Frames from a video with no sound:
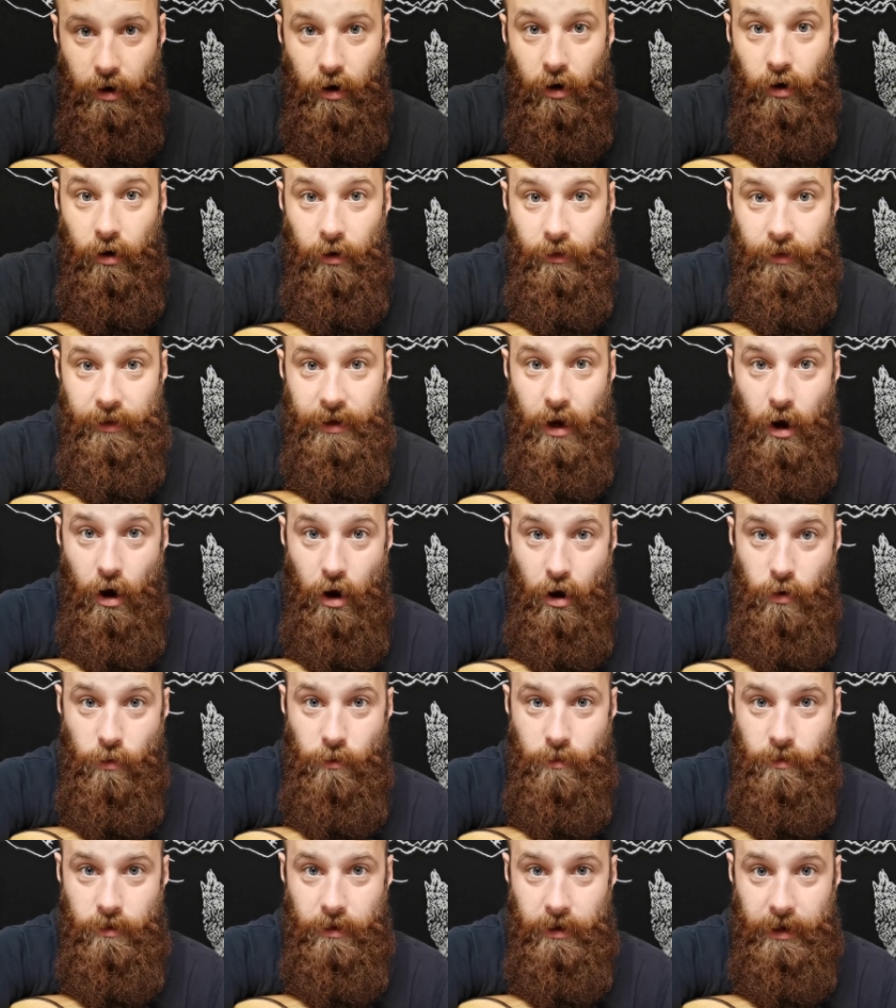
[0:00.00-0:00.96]
or the
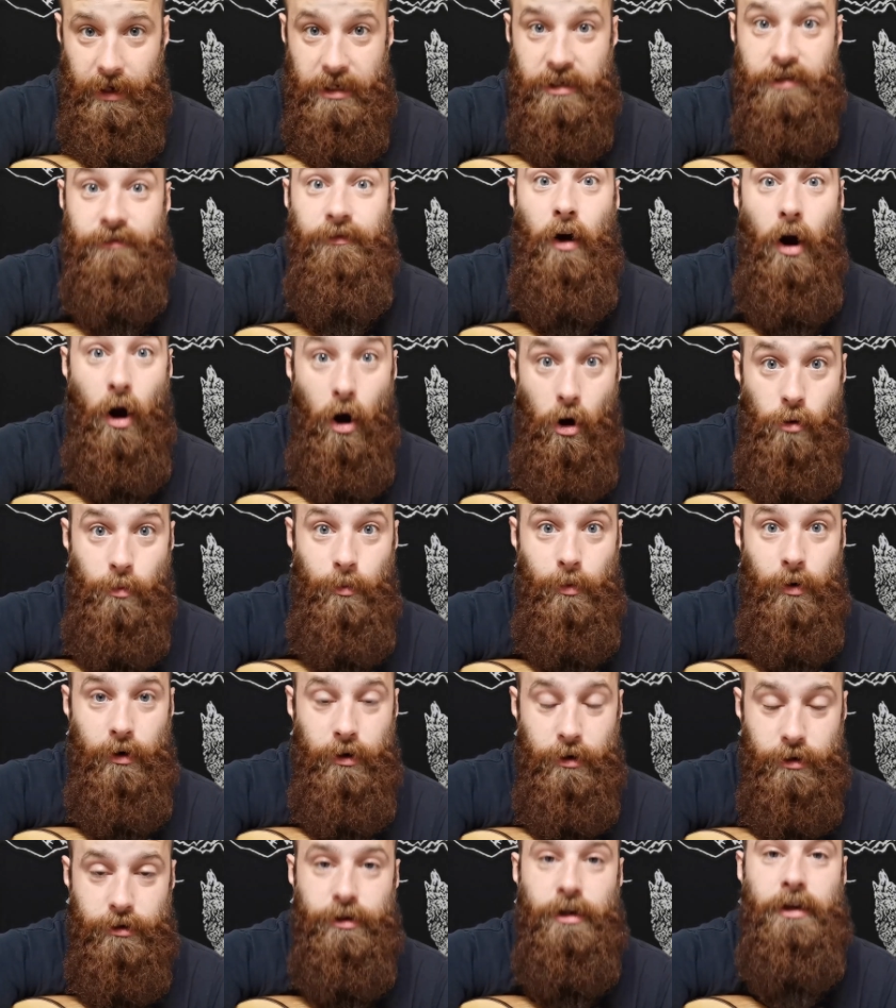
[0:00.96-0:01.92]
O, it's for
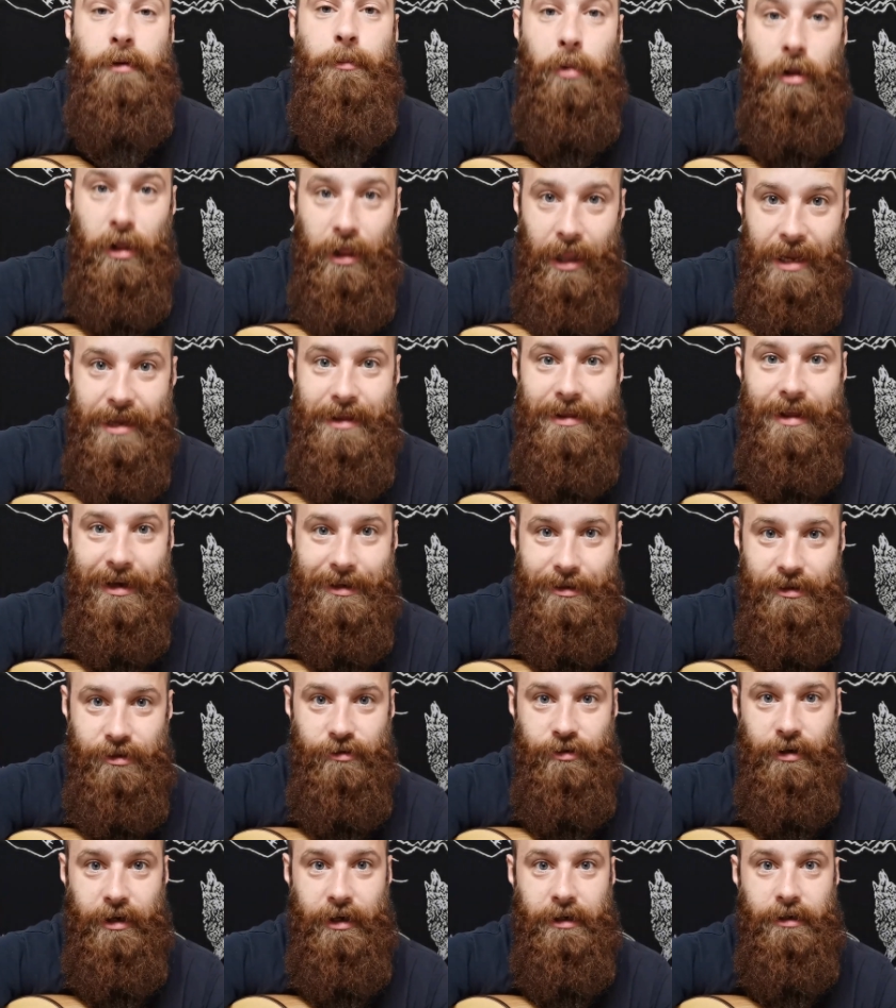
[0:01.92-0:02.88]
open, so you play that
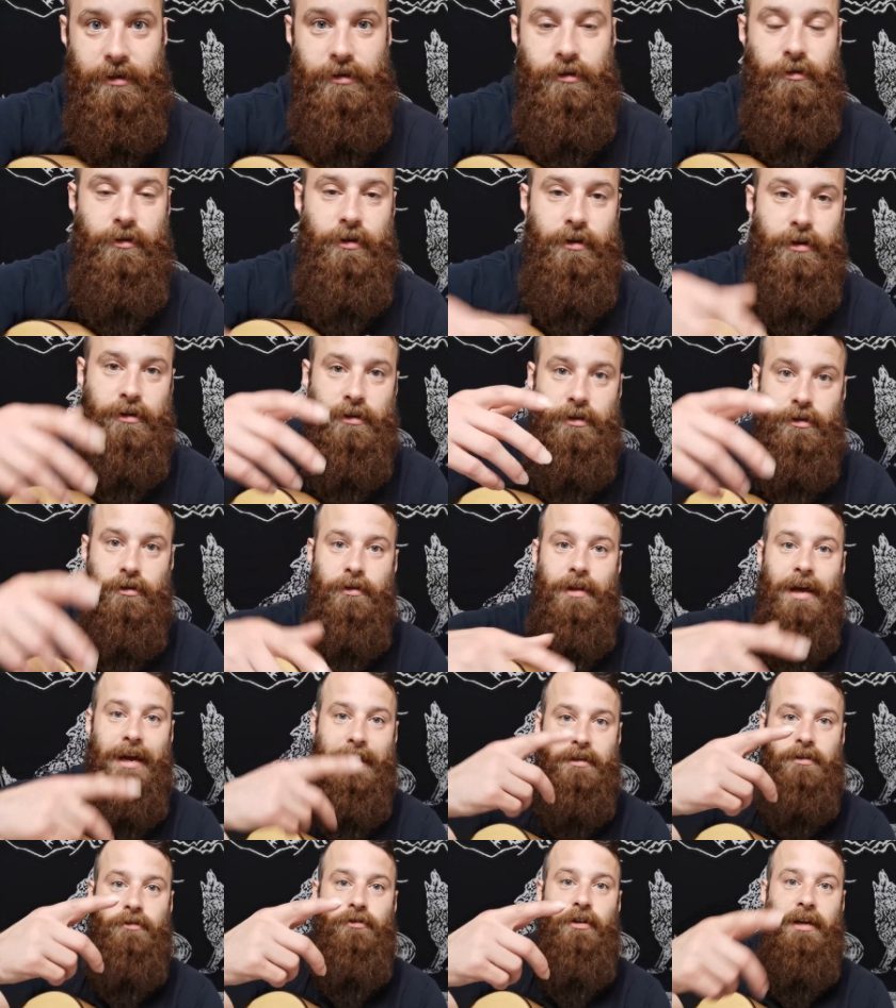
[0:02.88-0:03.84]
string. So
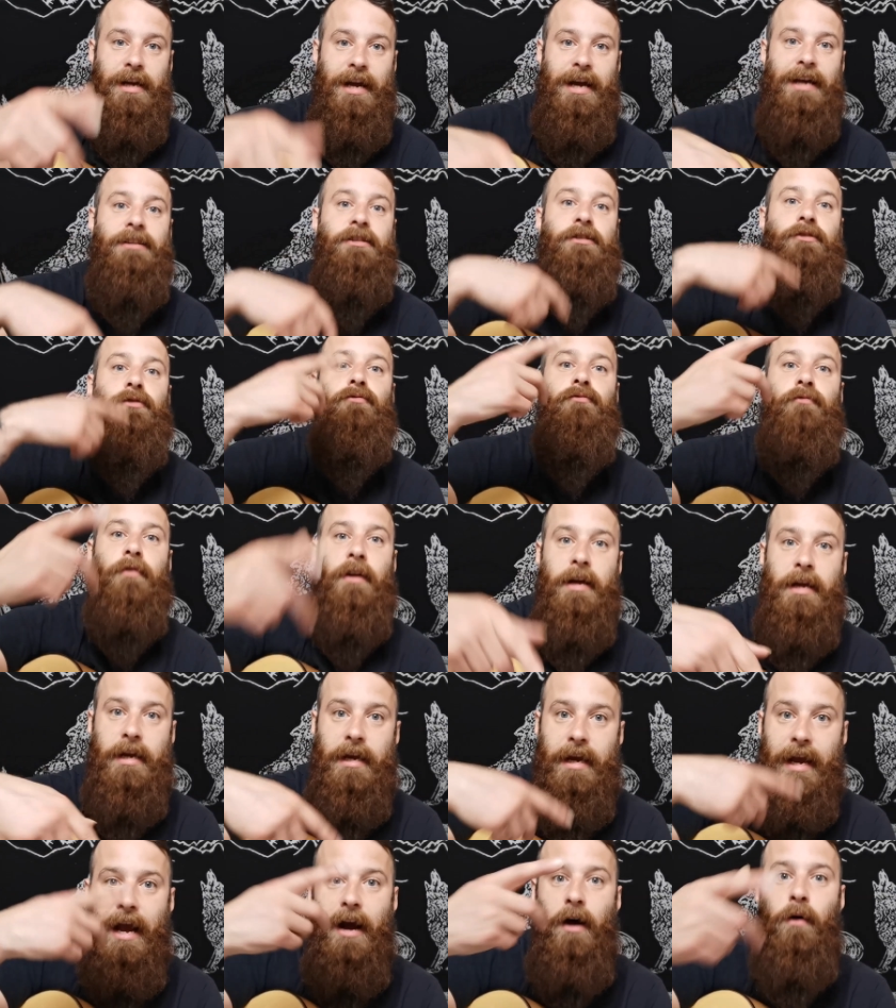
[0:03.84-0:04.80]
that string has to
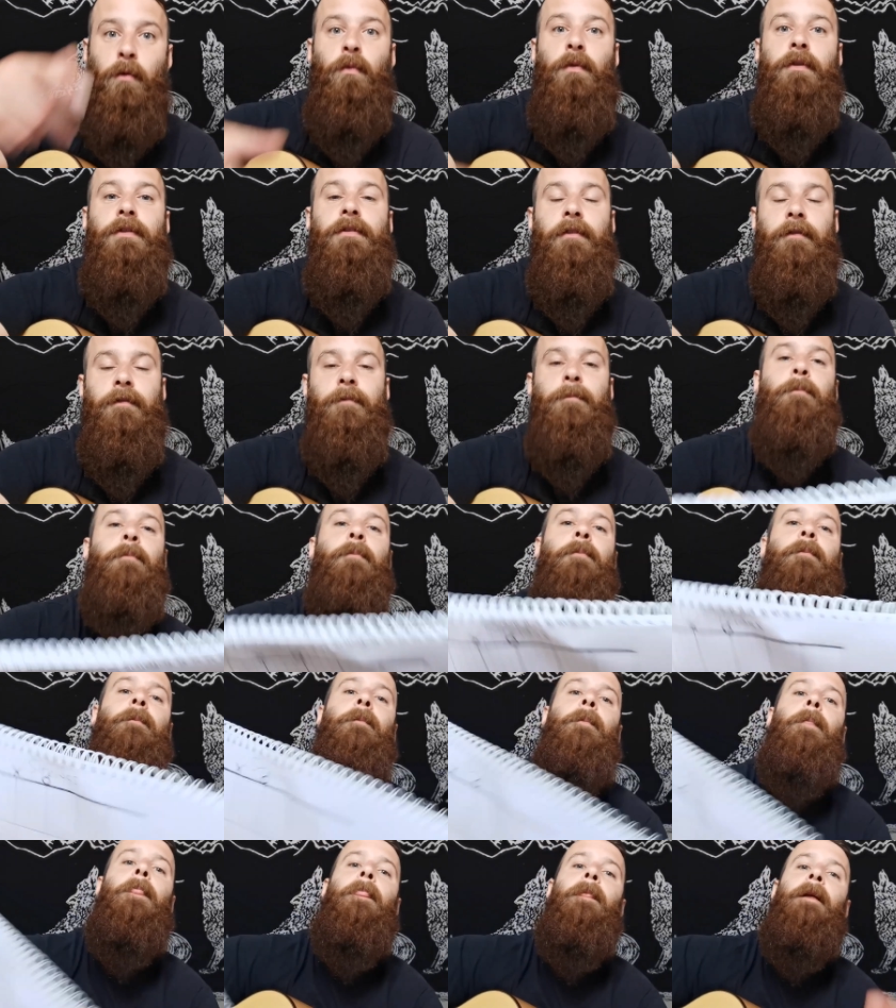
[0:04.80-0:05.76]
ring out with
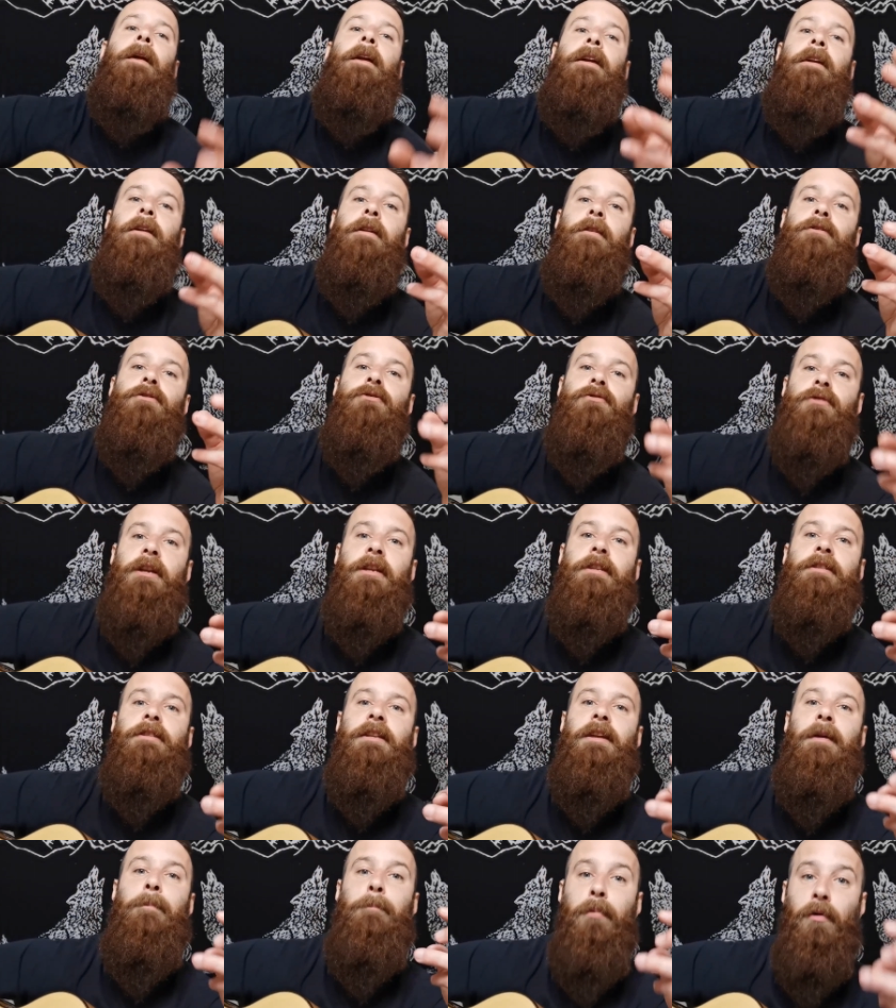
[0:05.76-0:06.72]
the
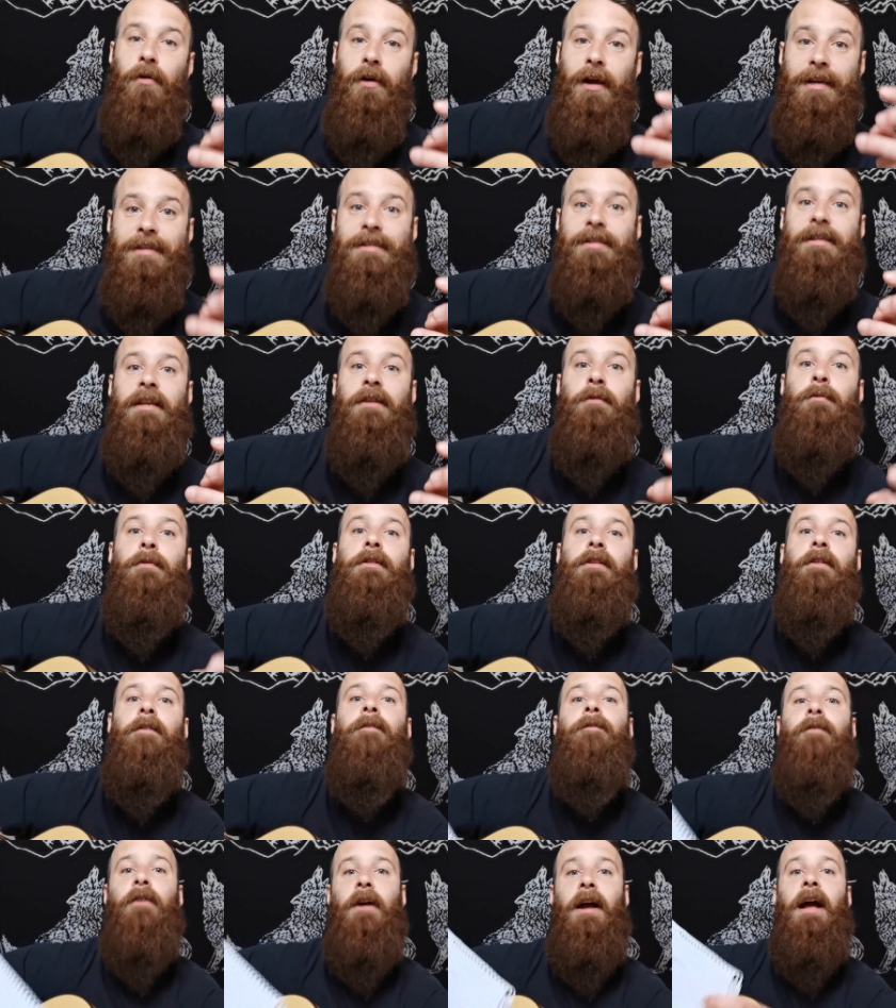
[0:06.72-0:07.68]
strings that you're pressing with
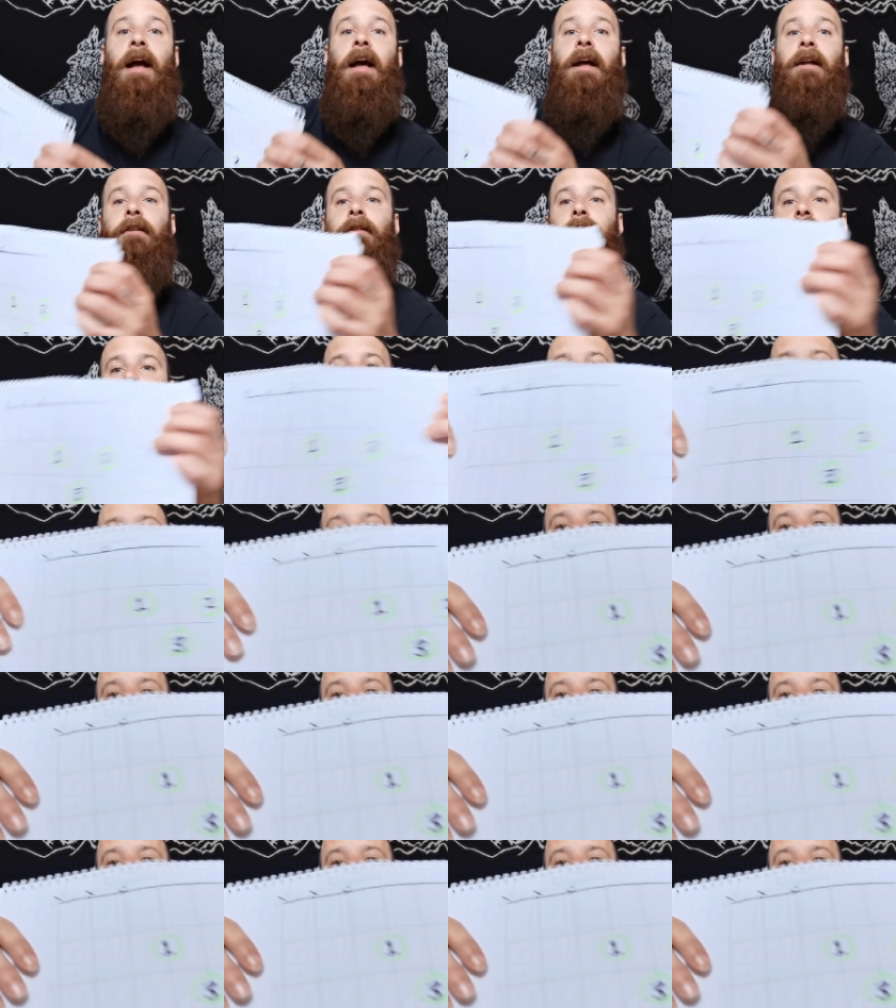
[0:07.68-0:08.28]
your fret hand.